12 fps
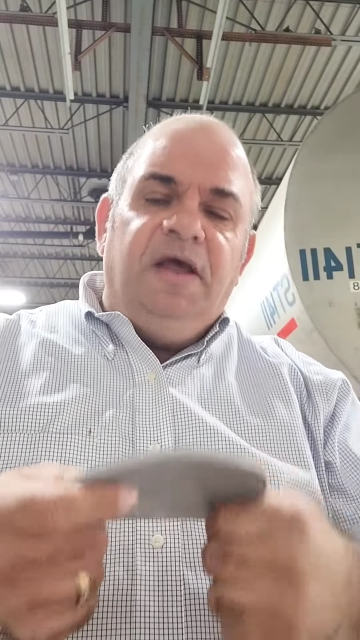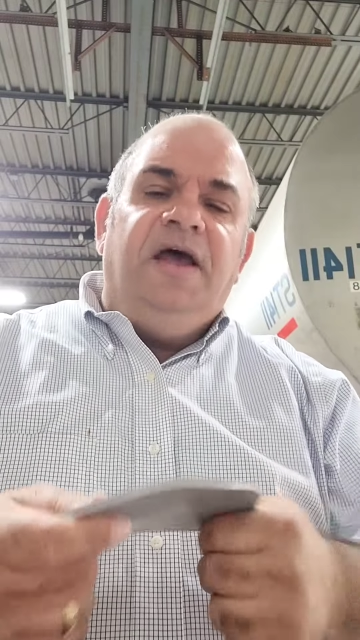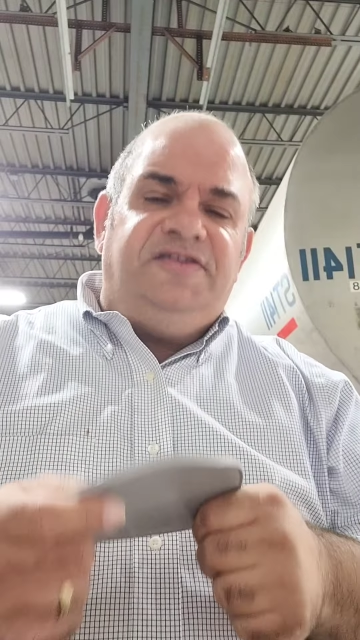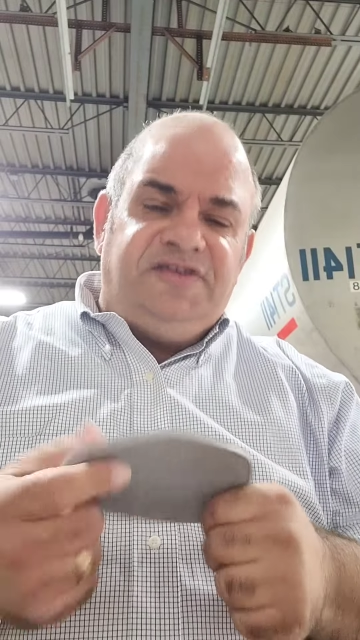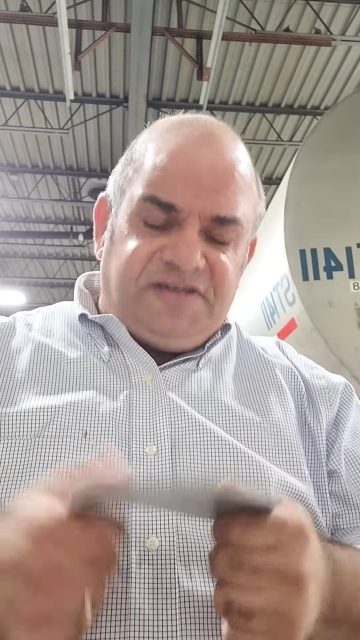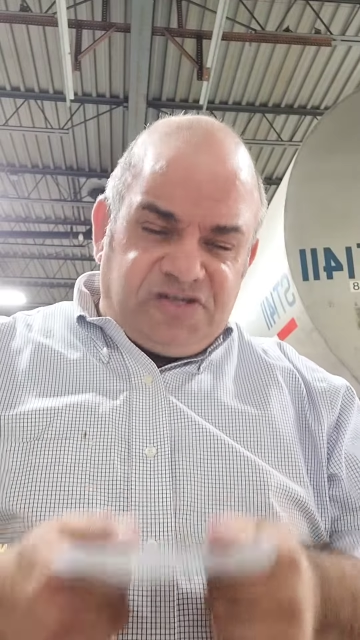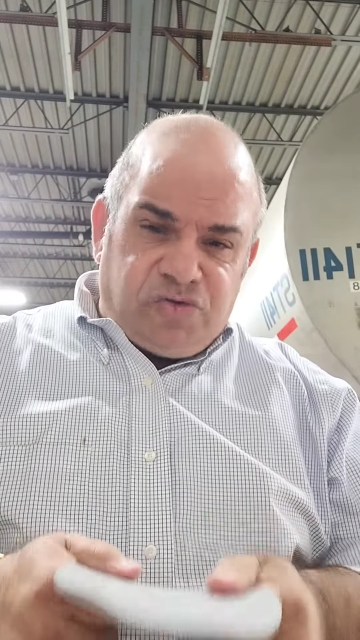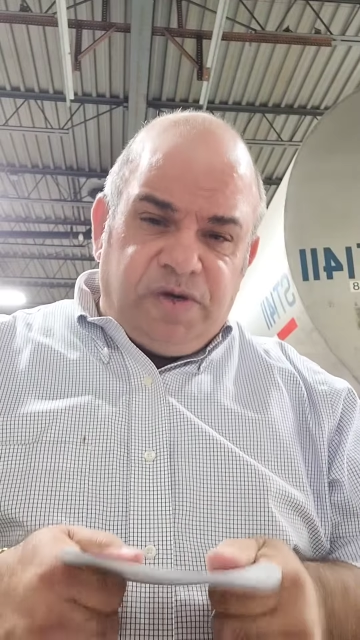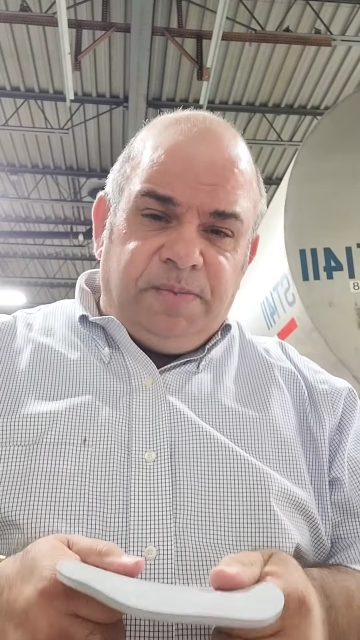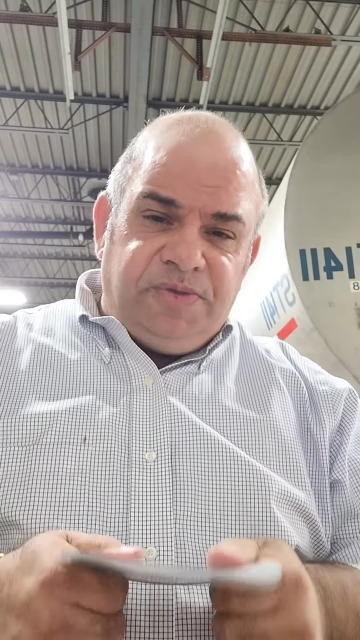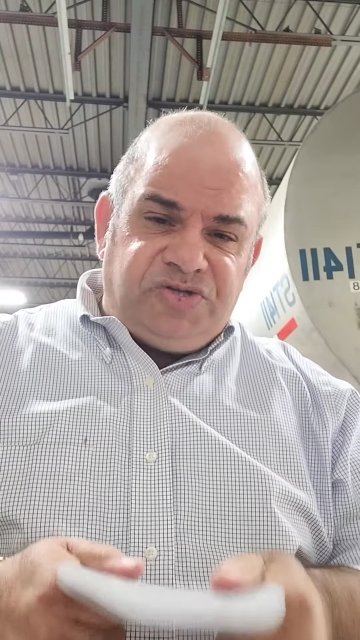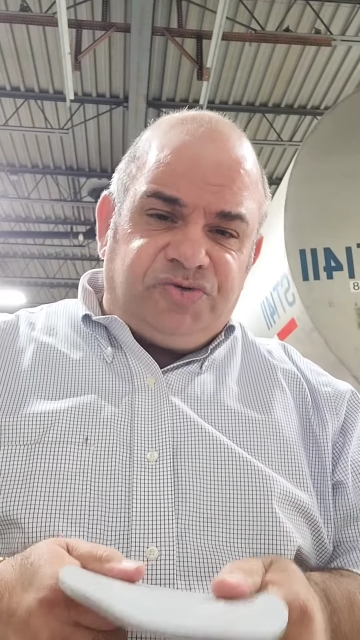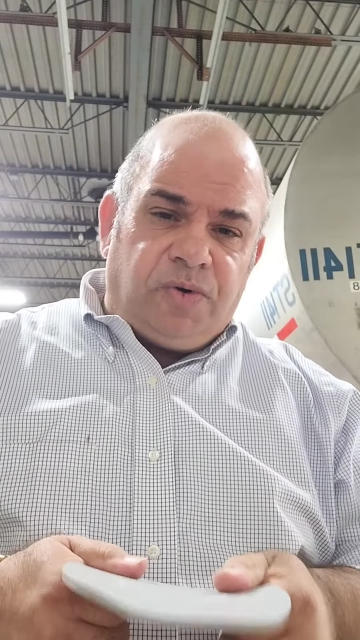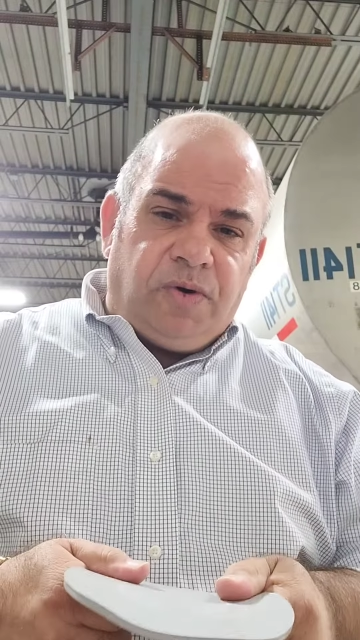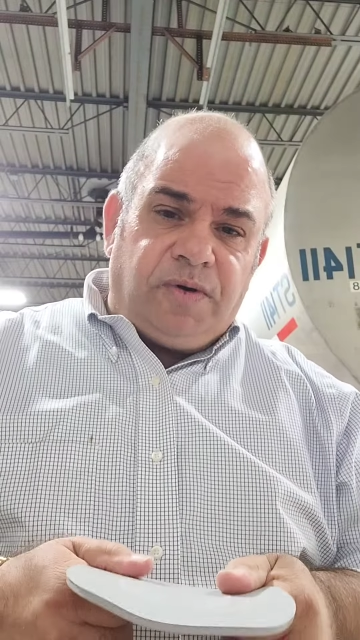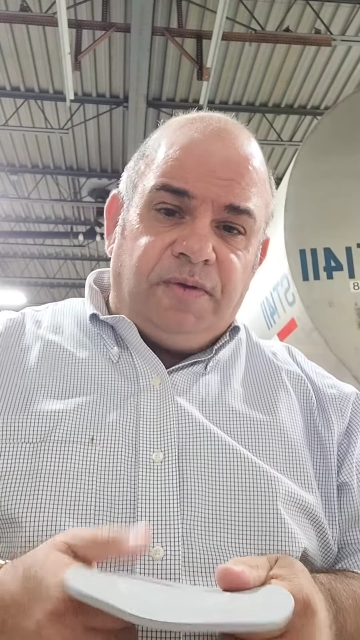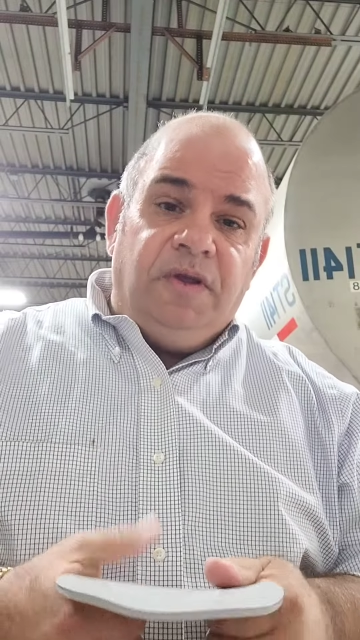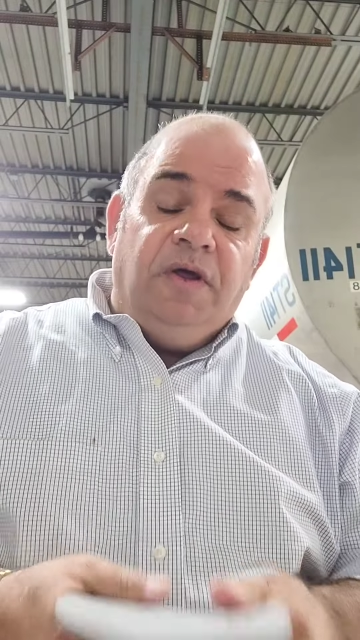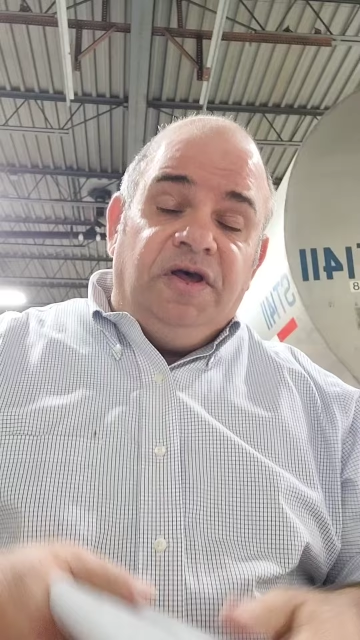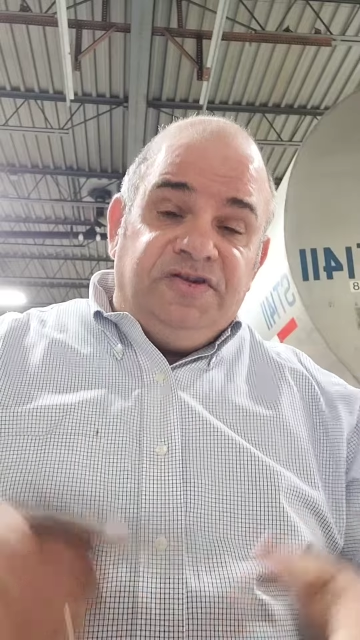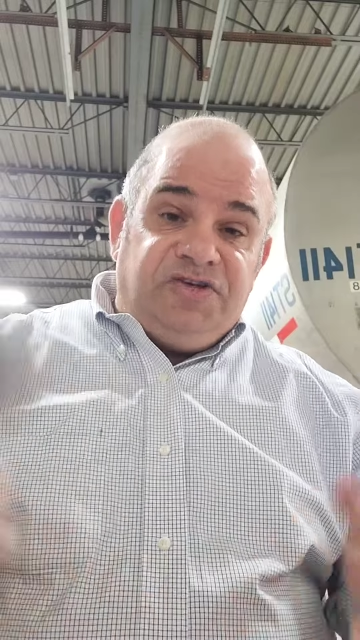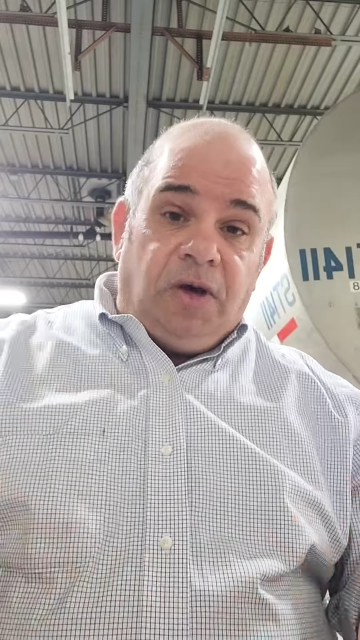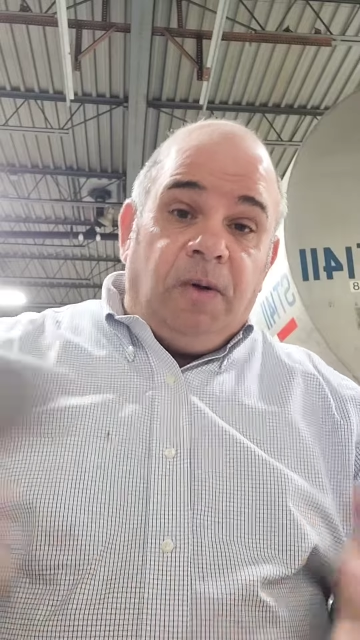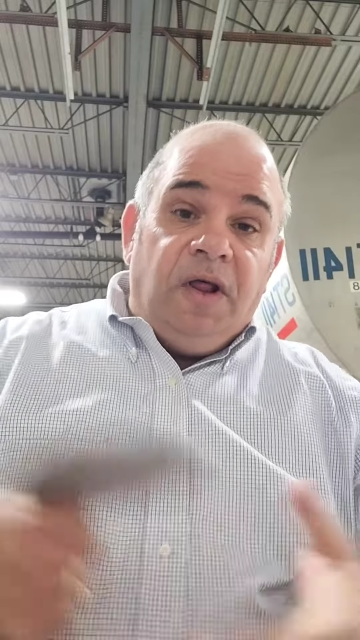It's extremely strong.
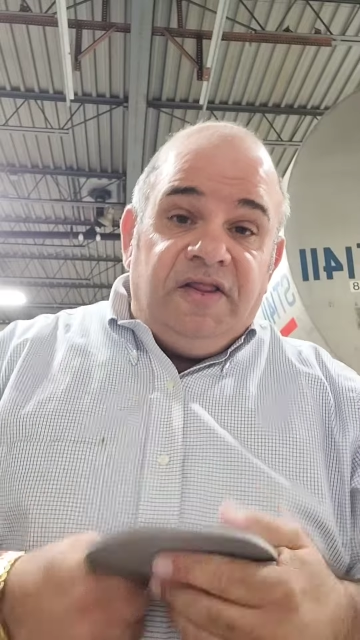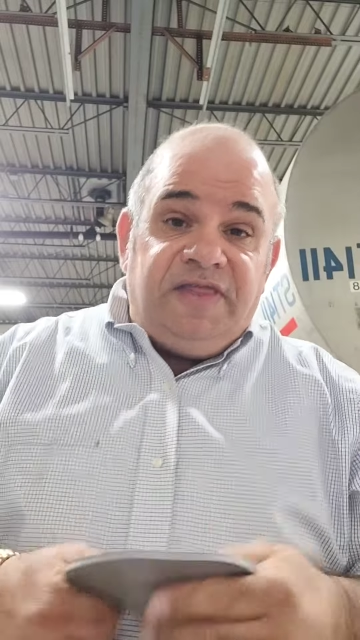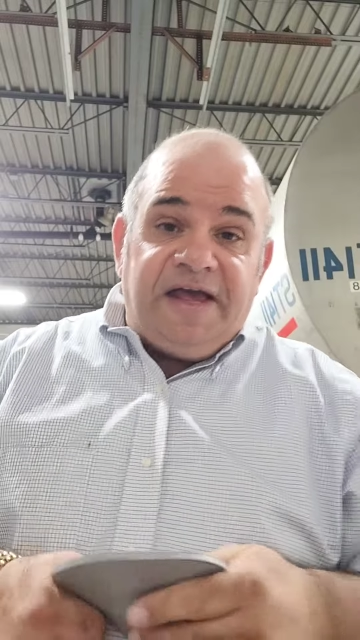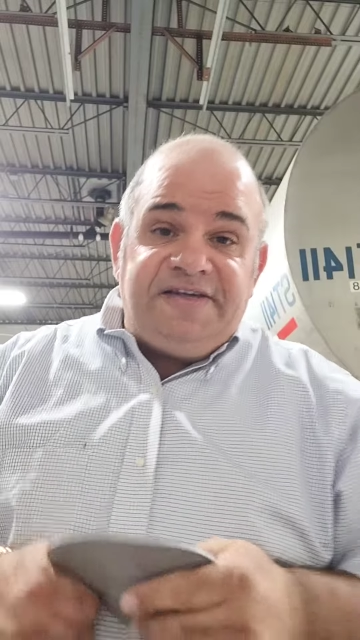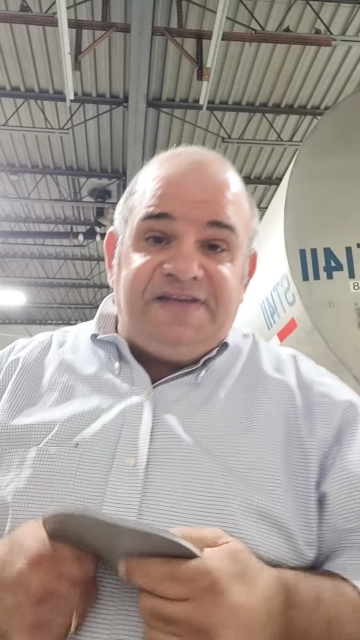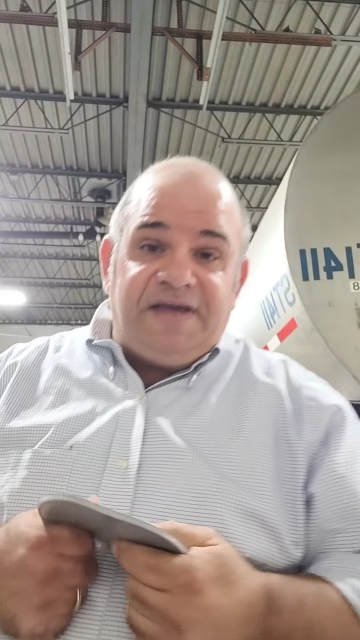So thanks